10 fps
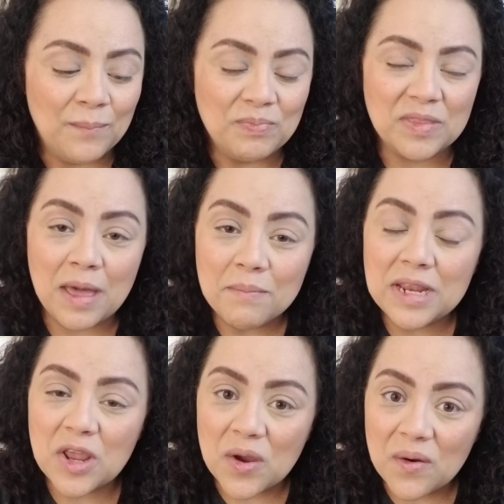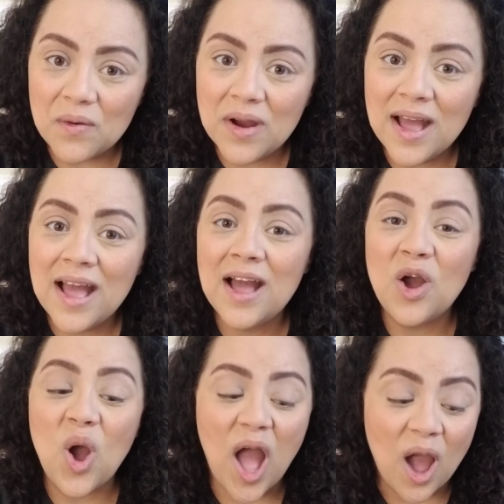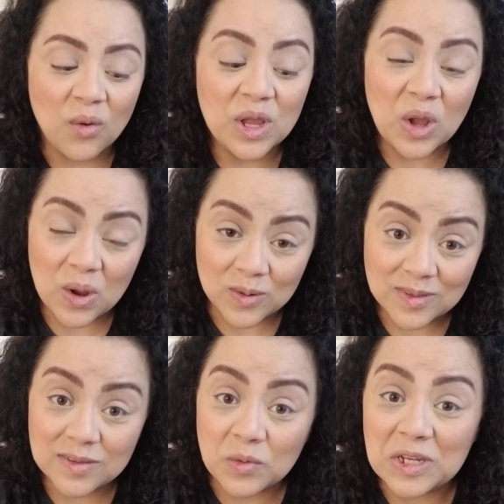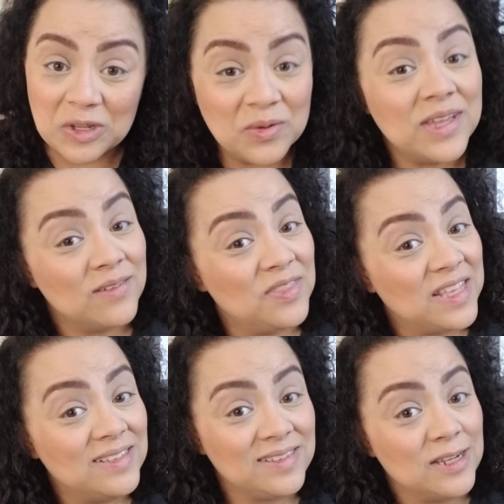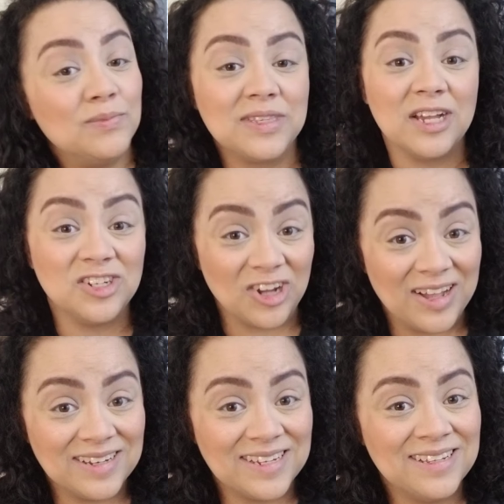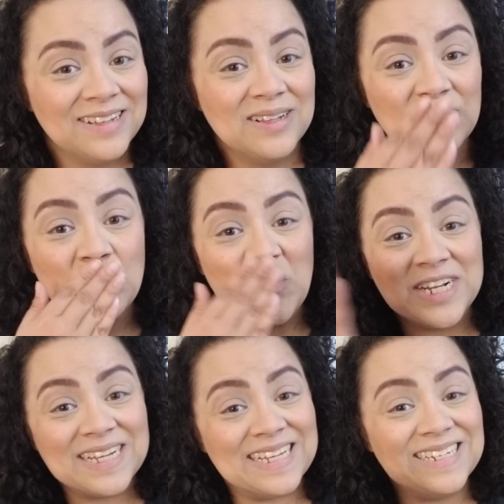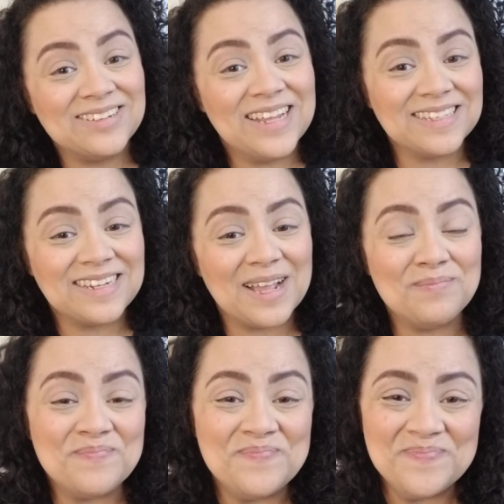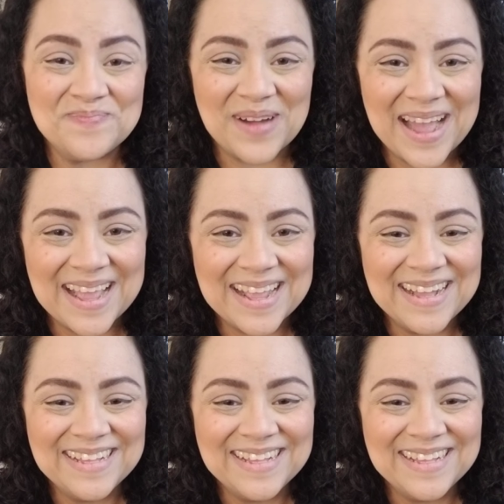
let me know how it goes when you give these tips a shot. Until next time, bye.